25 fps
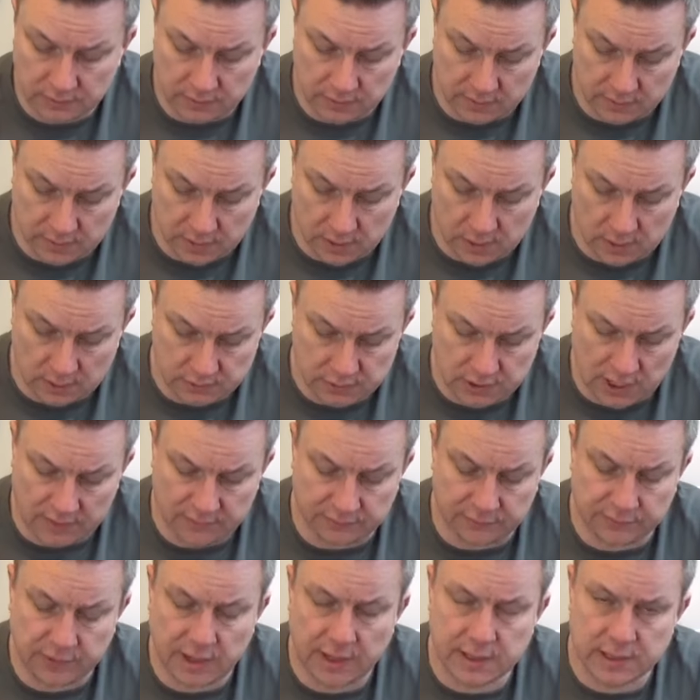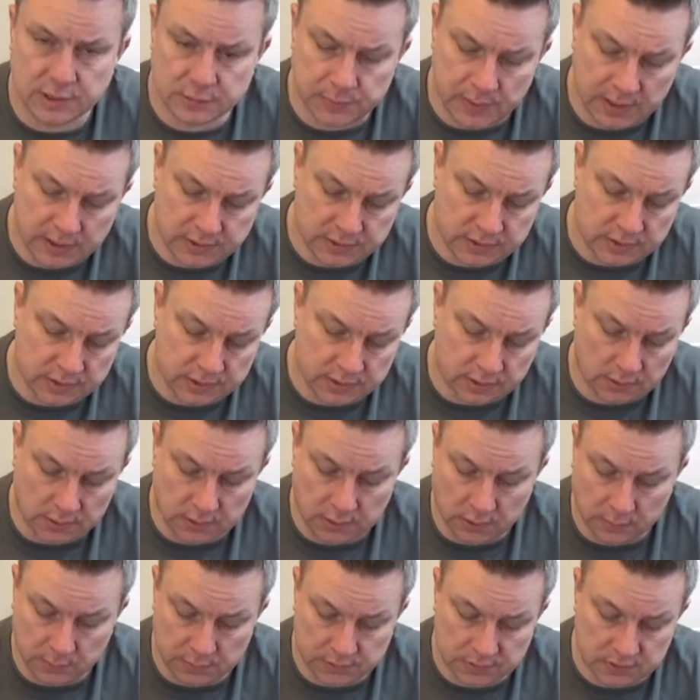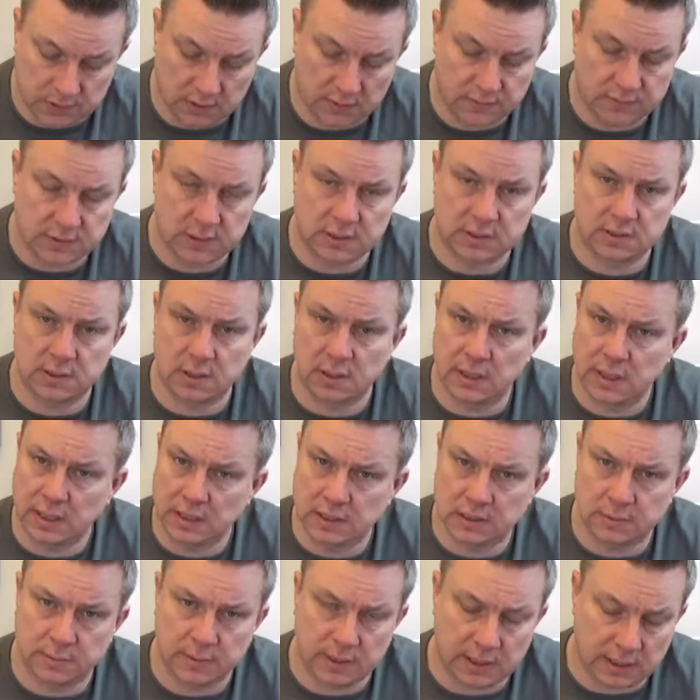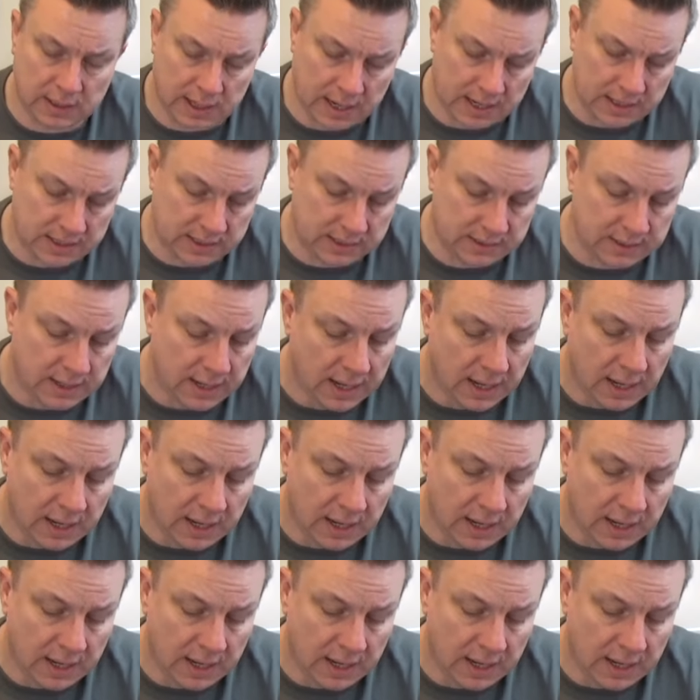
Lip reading: There are chaff and flare dispensers on the upper surfaces that need to be added.